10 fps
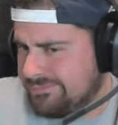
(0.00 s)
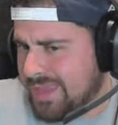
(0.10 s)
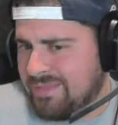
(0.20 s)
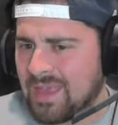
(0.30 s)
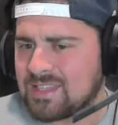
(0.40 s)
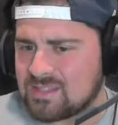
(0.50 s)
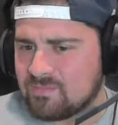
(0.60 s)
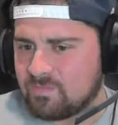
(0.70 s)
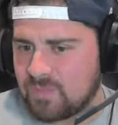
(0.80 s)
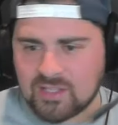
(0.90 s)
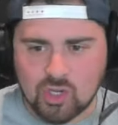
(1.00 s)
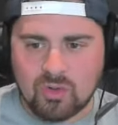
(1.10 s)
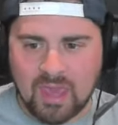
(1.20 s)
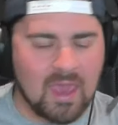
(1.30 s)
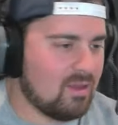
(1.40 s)
And that's
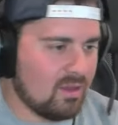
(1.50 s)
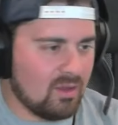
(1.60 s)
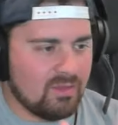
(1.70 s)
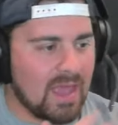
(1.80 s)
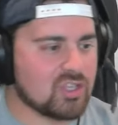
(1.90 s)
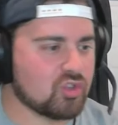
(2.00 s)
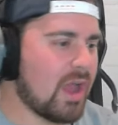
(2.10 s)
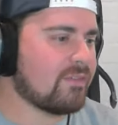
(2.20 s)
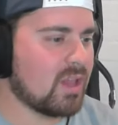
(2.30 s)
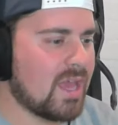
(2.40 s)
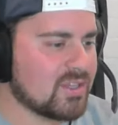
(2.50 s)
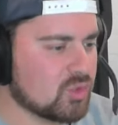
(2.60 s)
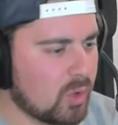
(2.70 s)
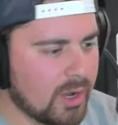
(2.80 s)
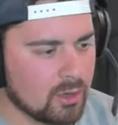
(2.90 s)
okay. That draft
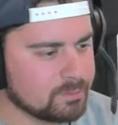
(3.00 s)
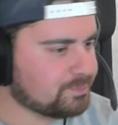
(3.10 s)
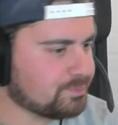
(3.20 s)
class where